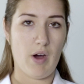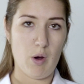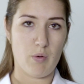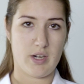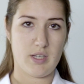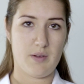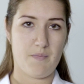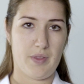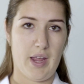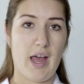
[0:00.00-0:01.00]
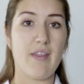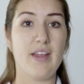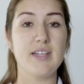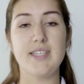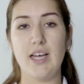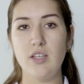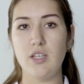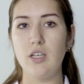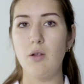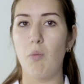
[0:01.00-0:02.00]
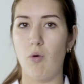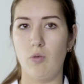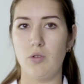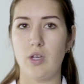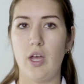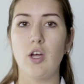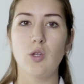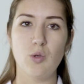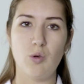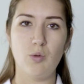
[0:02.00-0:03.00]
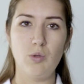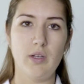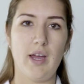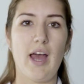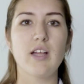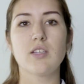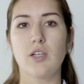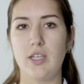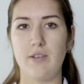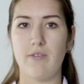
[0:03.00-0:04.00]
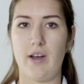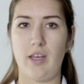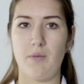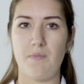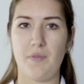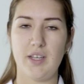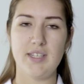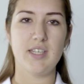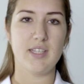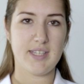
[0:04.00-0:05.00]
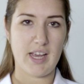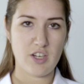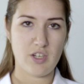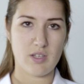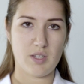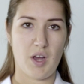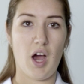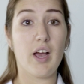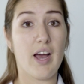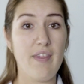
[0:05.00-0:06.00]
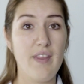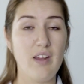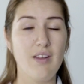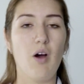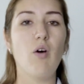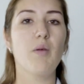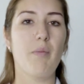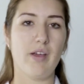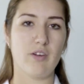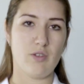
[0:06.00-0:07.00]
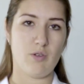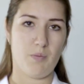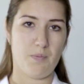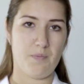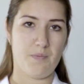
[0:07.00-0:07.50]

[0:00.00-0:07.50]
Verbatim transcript: of hours and then set in a mold to cool and solidify, since sections are cut then on a microtome.